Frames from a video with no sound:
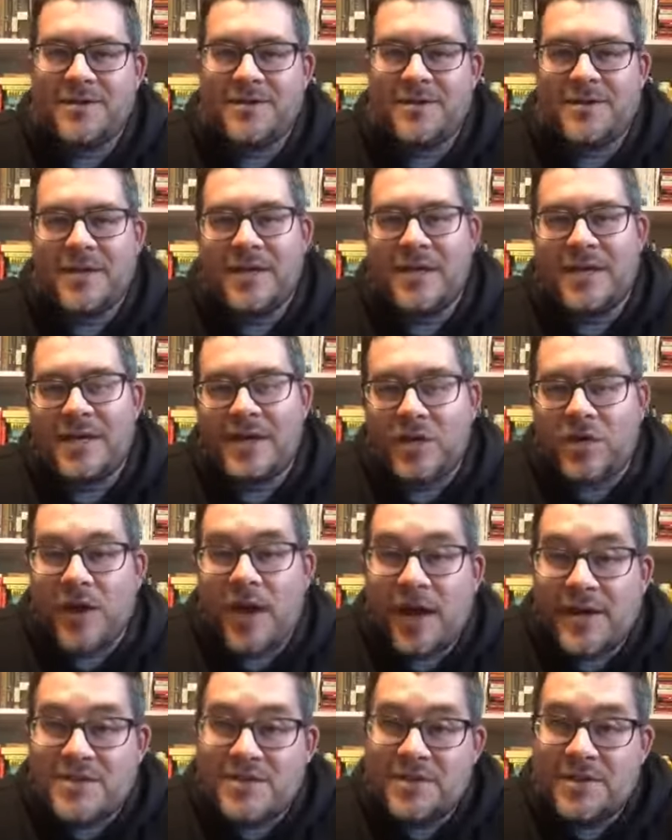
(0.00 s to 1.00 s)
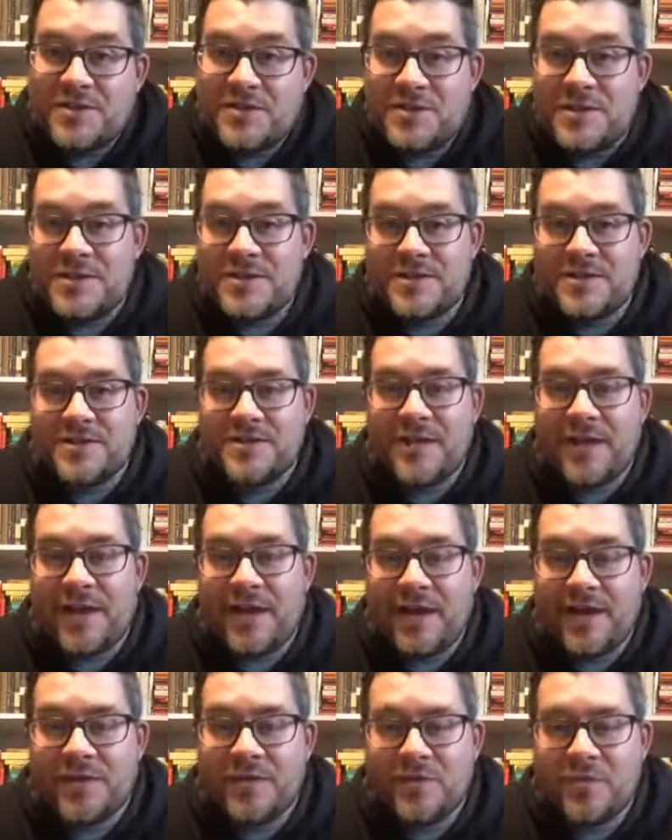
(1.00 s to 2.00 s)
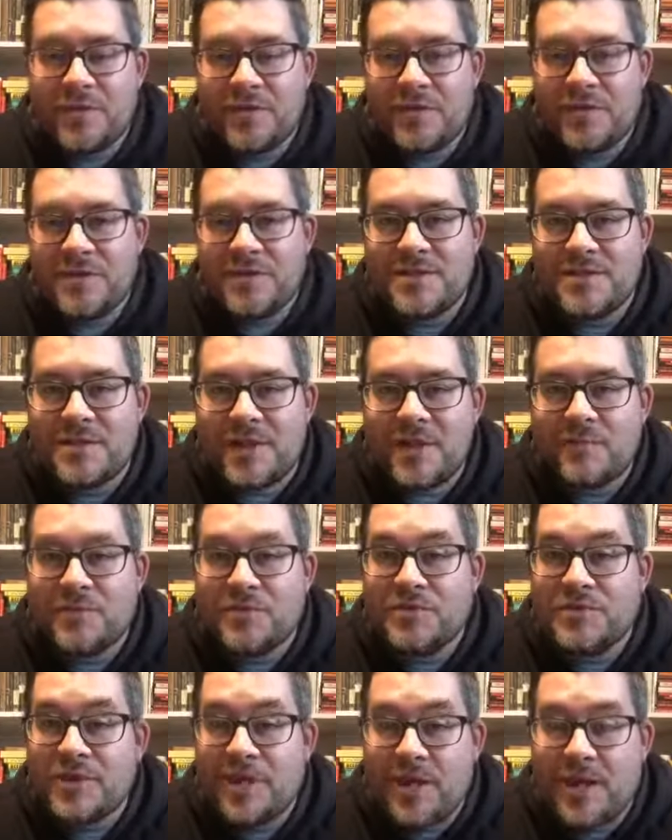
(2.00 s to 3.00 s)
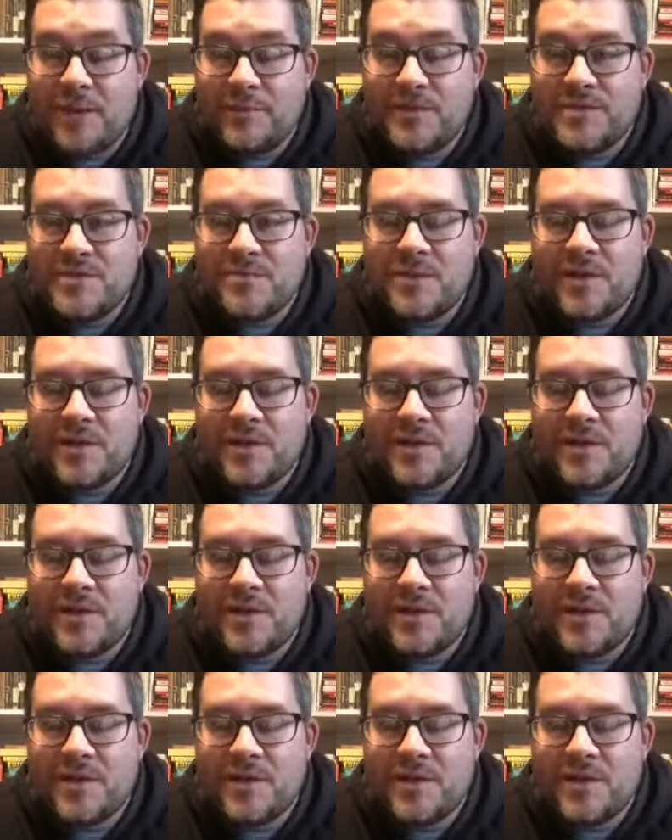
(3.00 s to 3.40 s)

the interaction that Jesus had with the disciple Thomas.